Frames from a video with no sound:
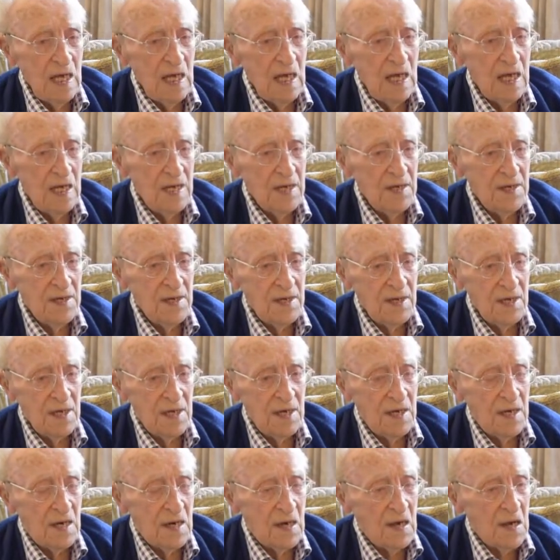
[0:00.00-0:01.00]
And
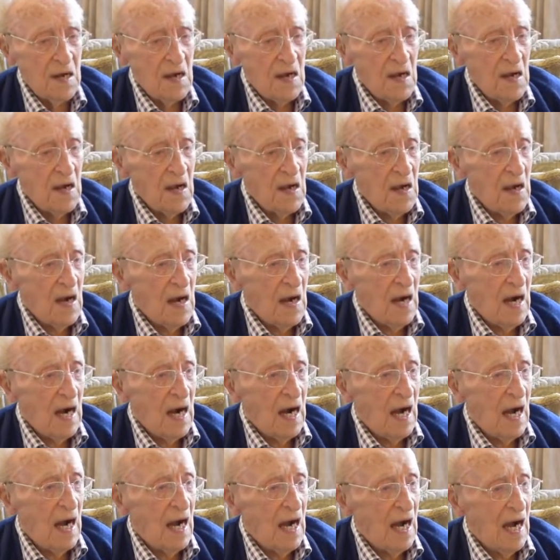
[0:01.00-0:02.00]
uh,
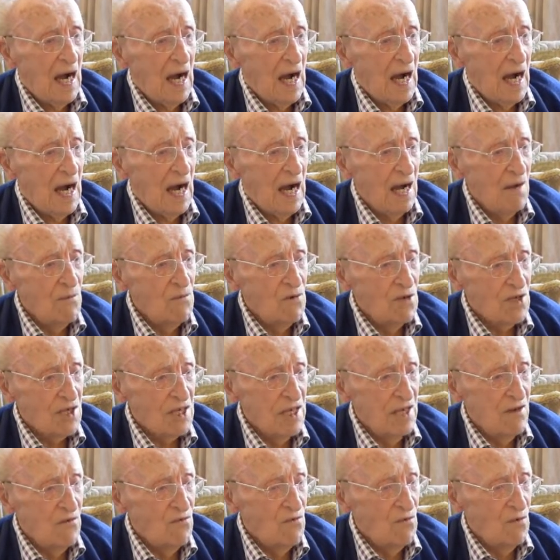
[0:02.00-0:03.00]
I was
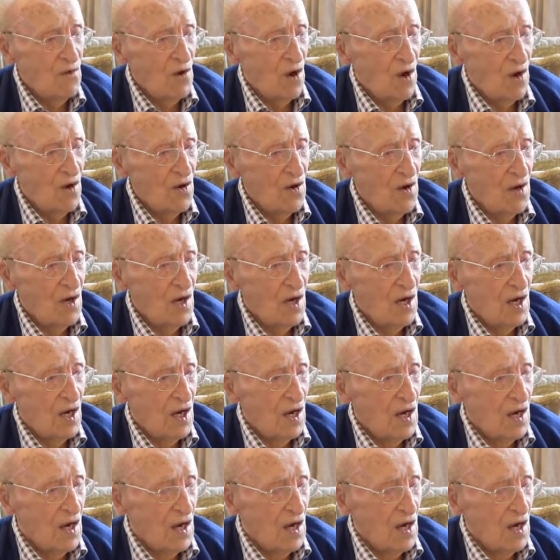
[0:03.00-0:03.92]
given one,